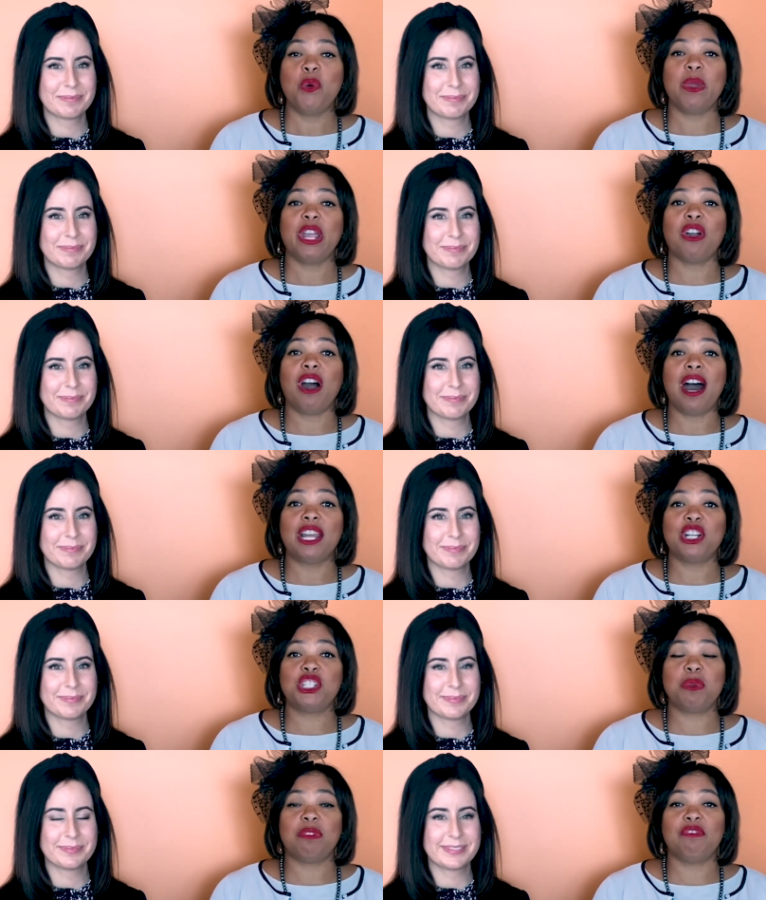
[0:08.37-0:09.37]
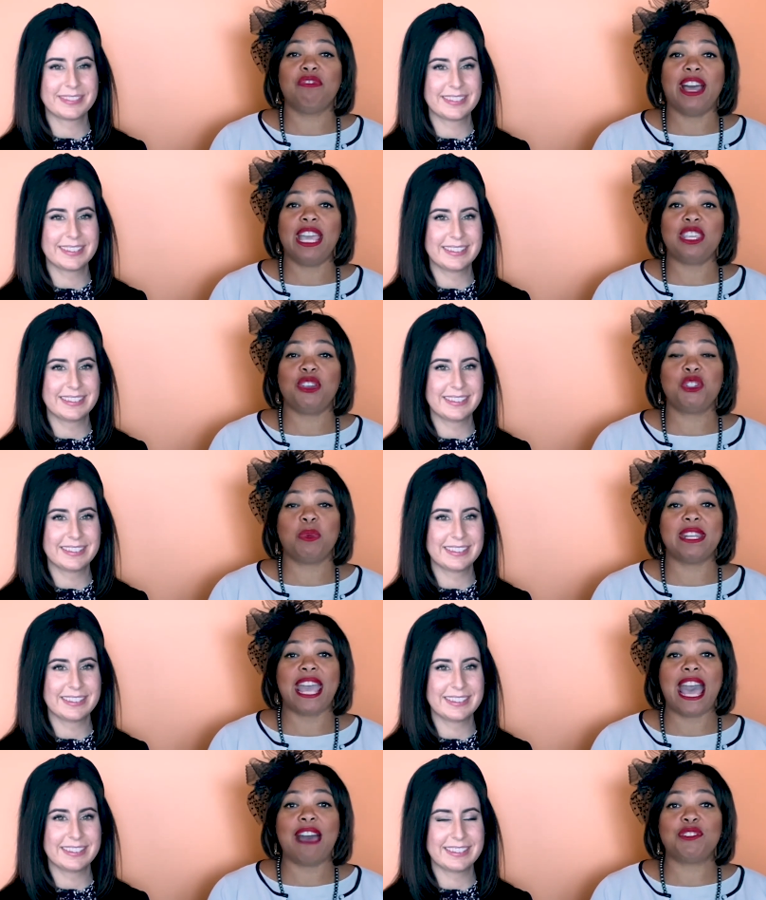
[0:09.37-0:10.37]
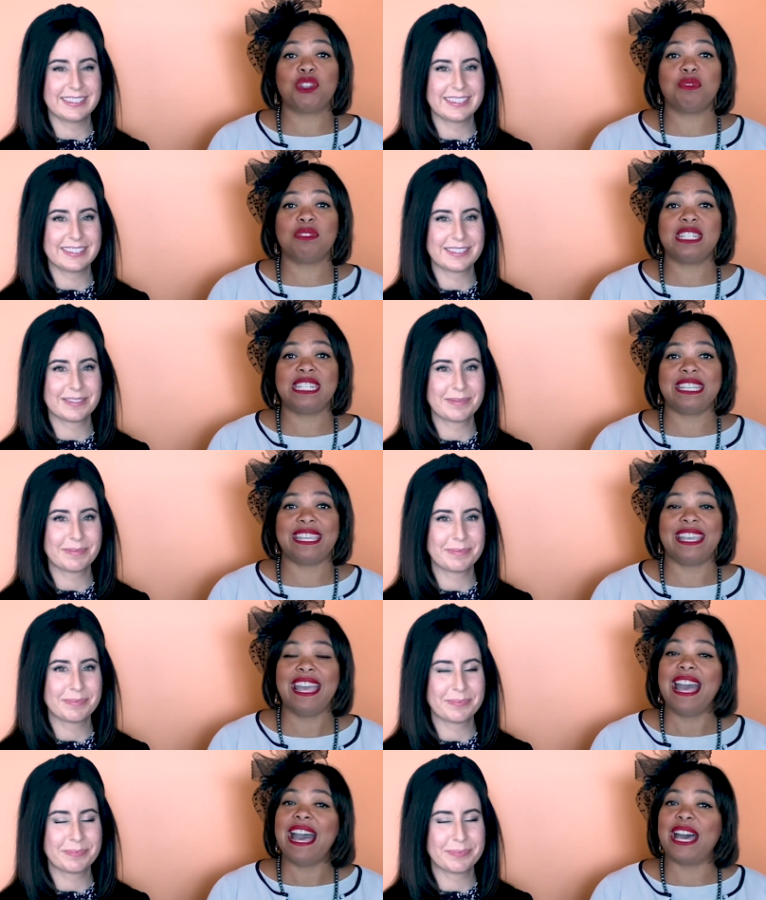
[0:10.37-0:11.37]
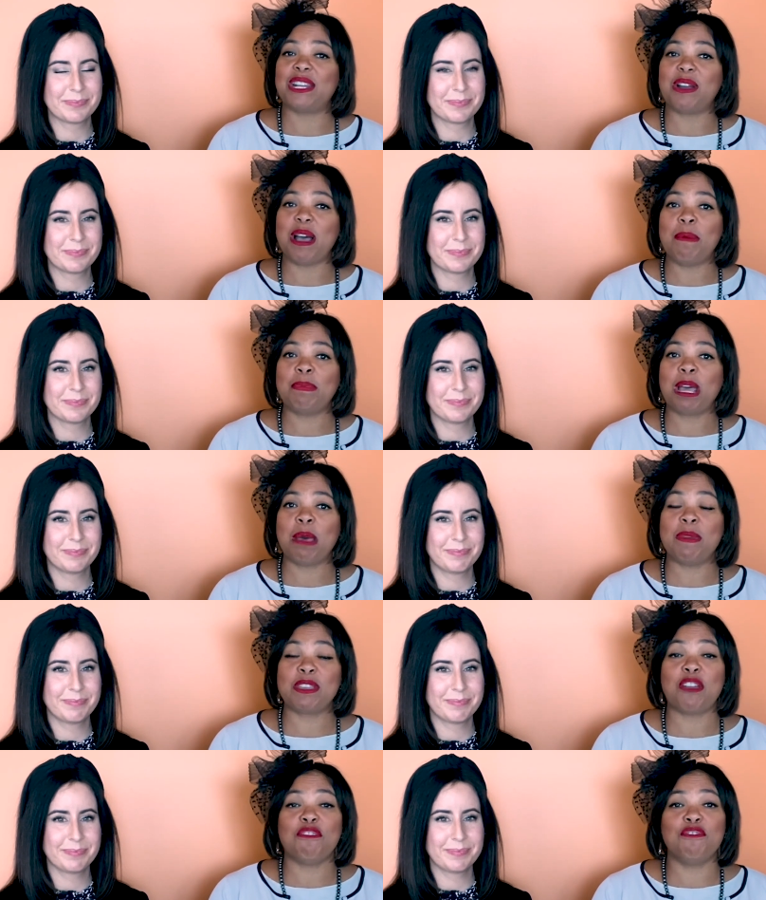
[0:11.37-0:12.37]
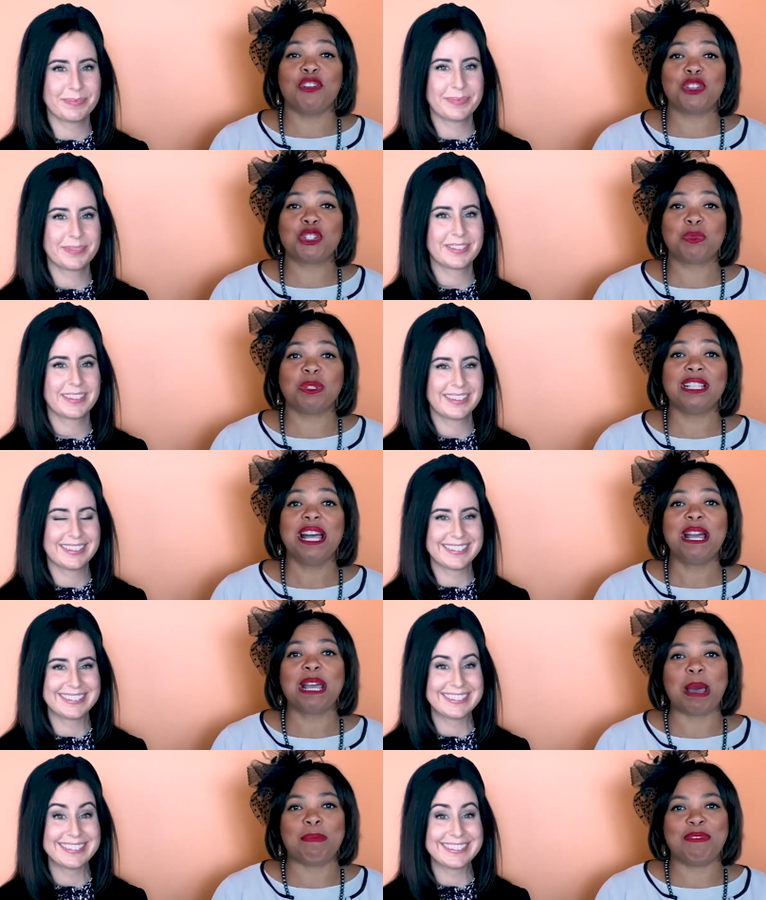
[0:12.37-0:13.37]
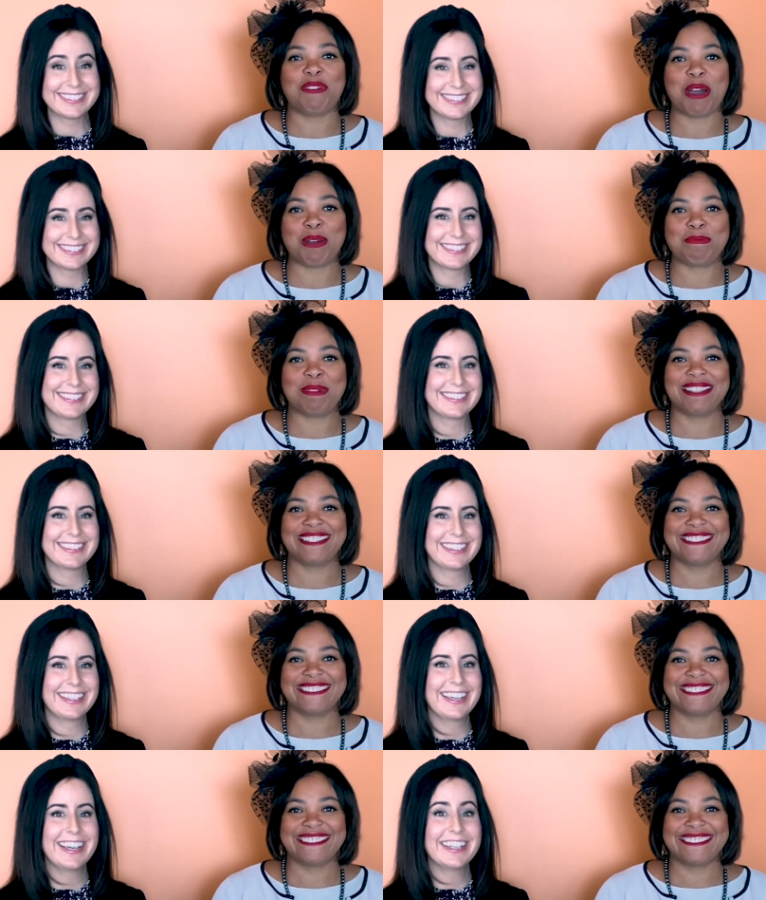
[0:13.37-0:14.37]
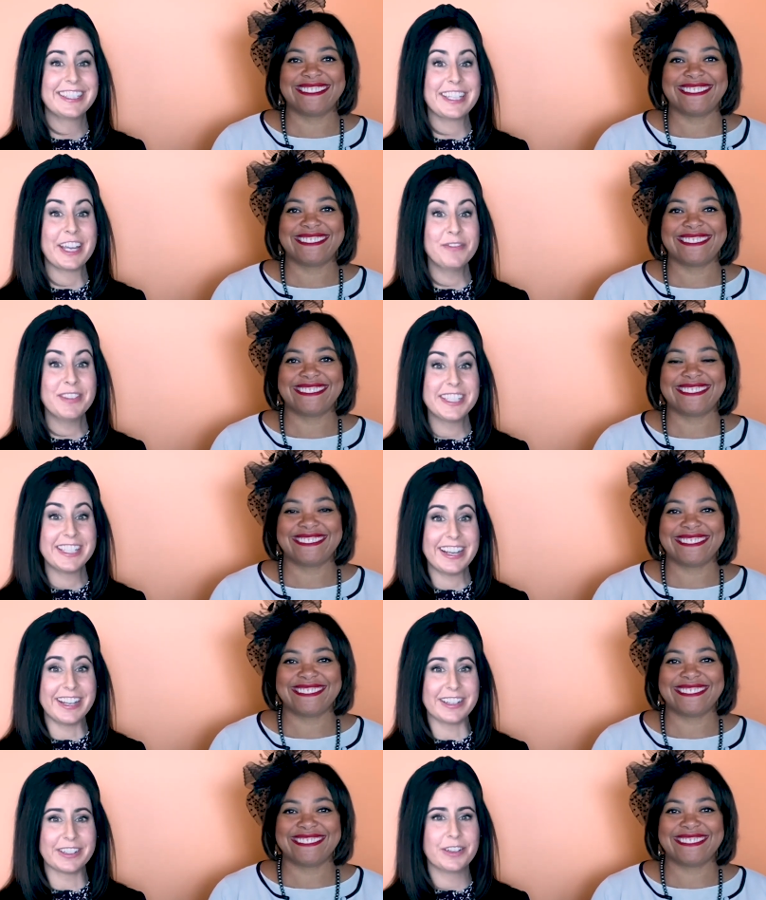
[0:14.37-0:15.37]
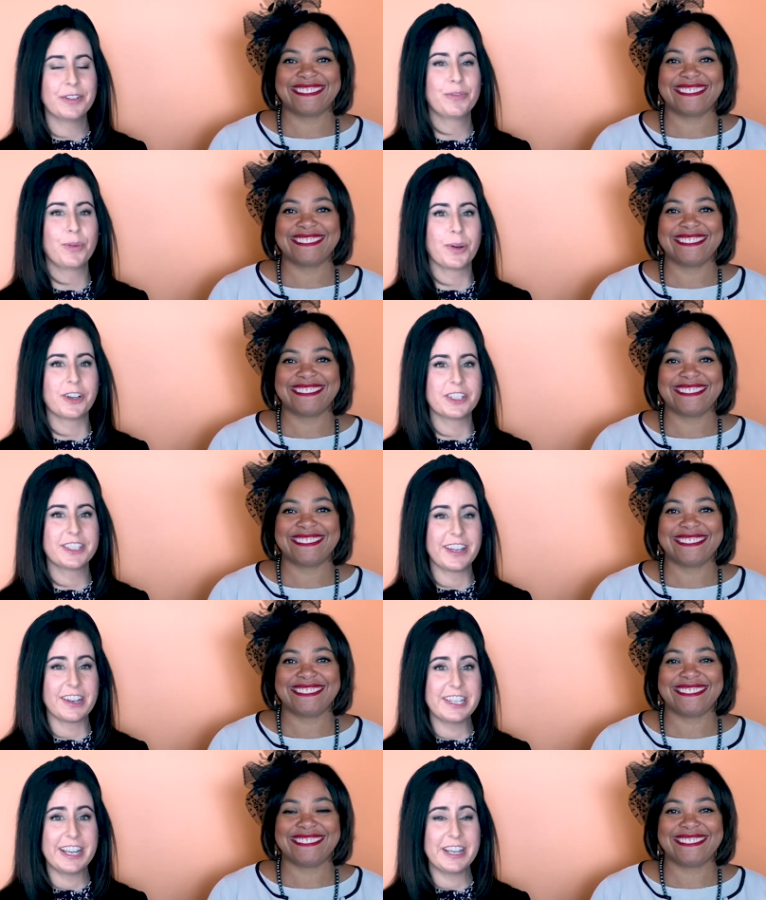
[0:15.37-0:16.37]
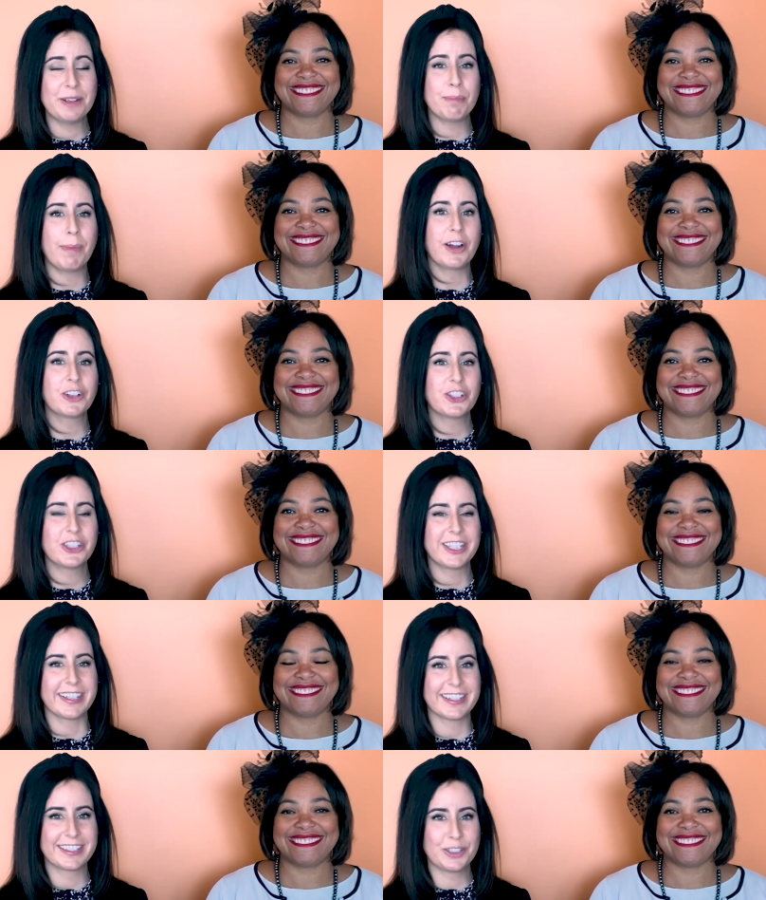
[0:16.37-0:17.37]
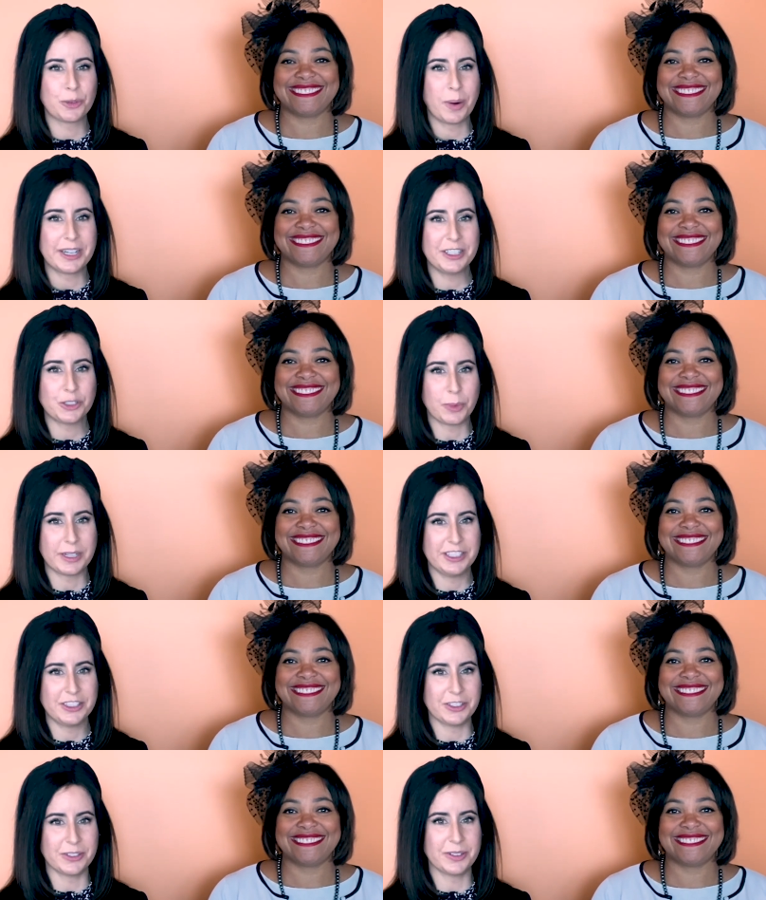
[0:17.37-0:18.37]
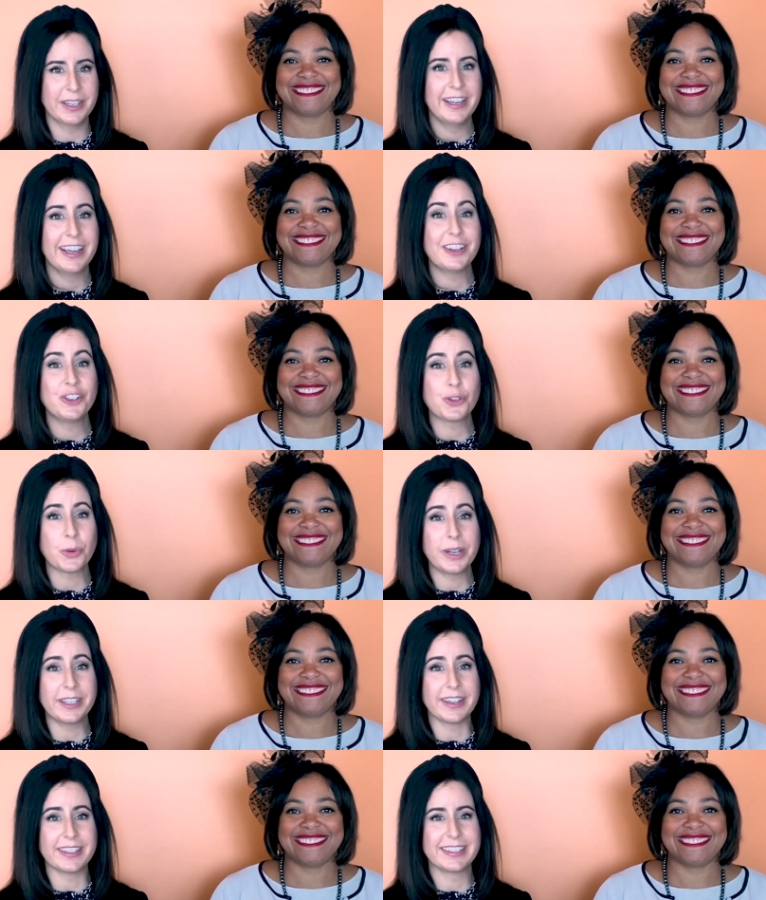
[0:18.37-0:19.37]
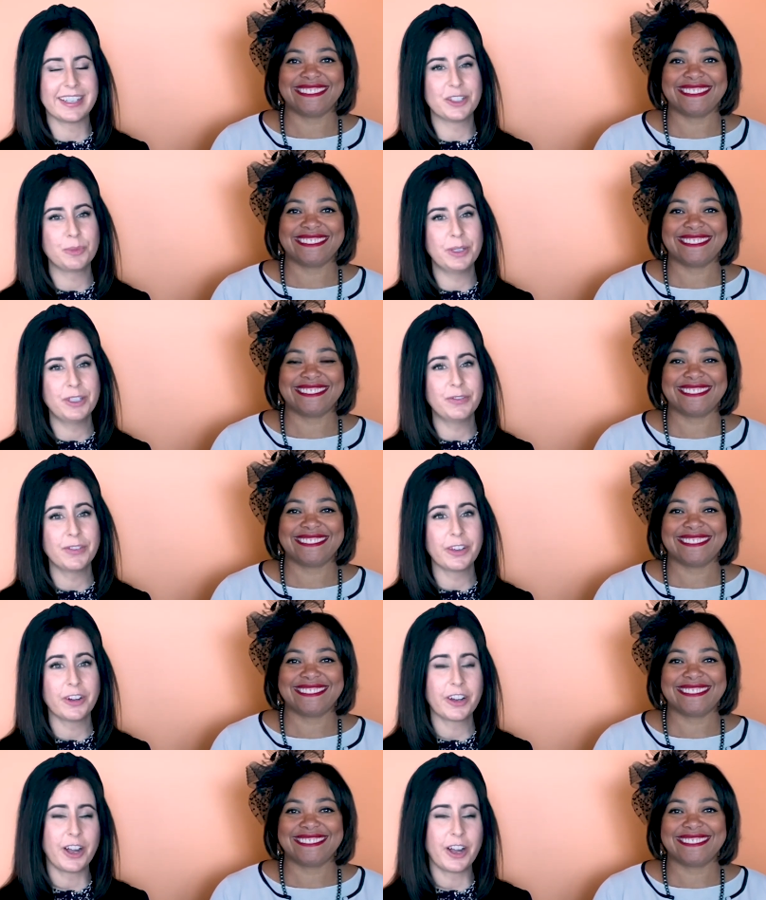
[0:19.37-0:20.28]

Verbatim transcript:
Speaker 1: we are honored to invite you to an afternoon tea at our upcoming virtual Cup of Hope.
Speaker 2: Save the date for Sunday, March 6, 2022, and join us as we fill our